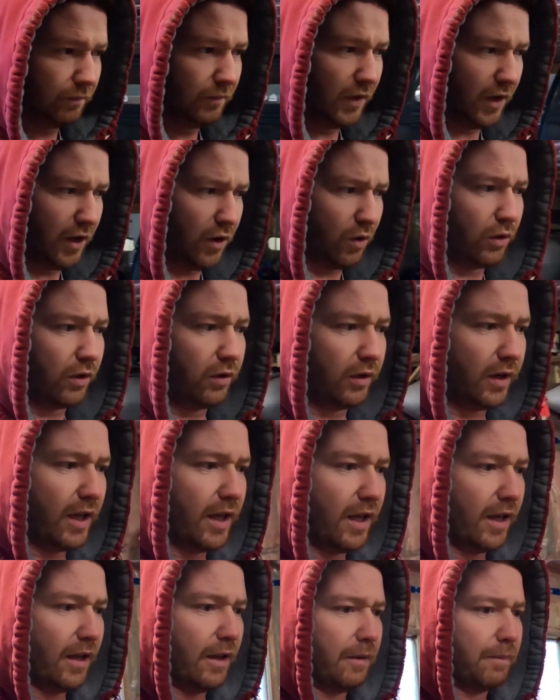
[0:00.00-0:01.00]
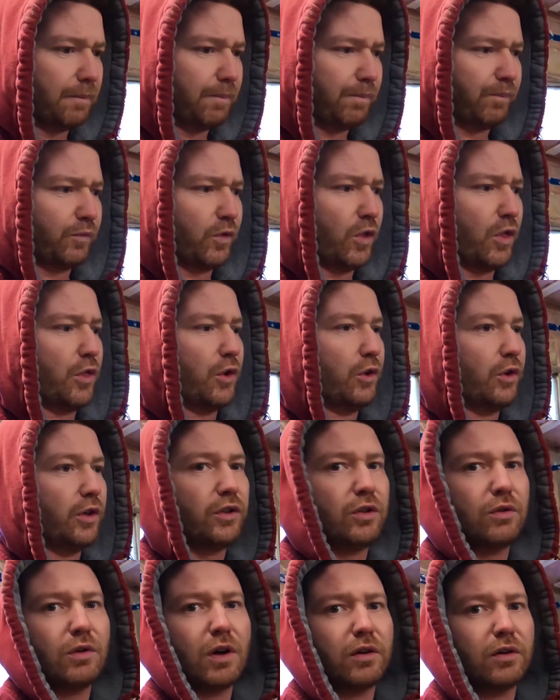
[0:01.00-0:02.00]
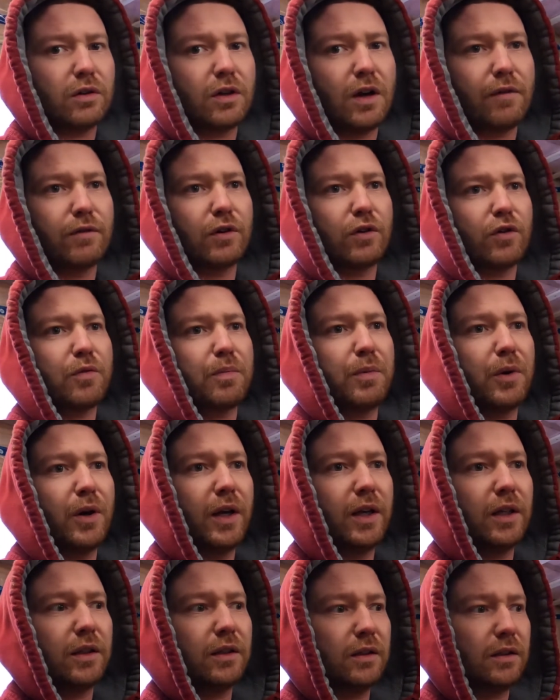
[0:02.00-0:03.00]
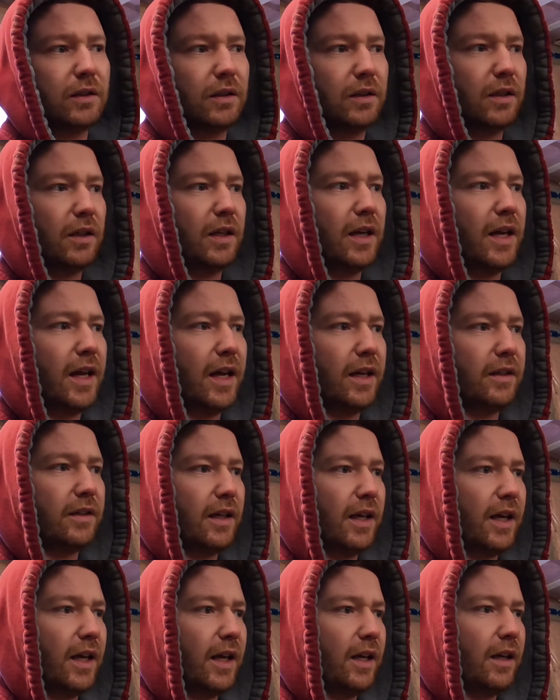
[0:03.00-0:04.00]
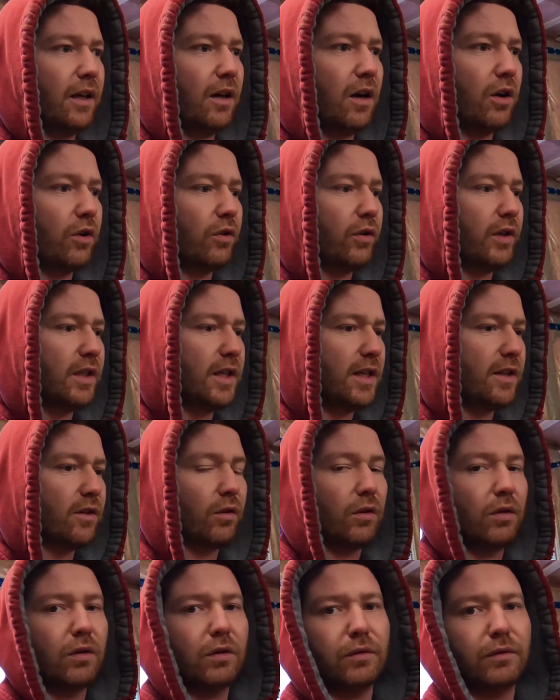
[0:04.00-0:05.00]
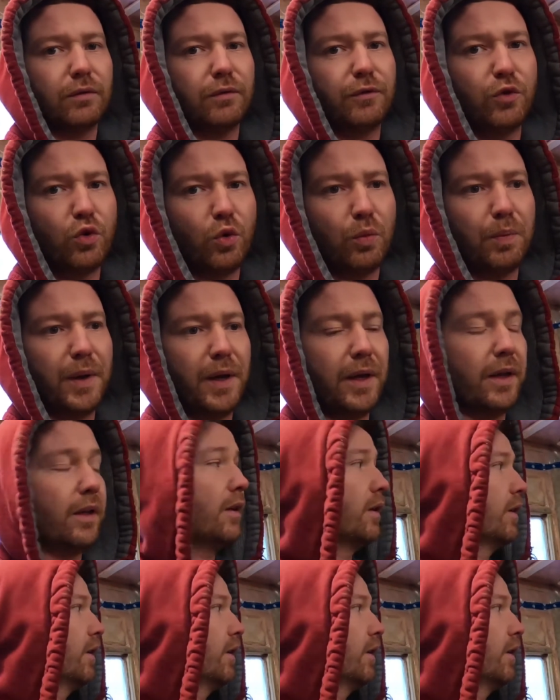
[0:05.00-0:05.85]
I ordered a 3200 governor spring and a Hungry Diesel fuel pin,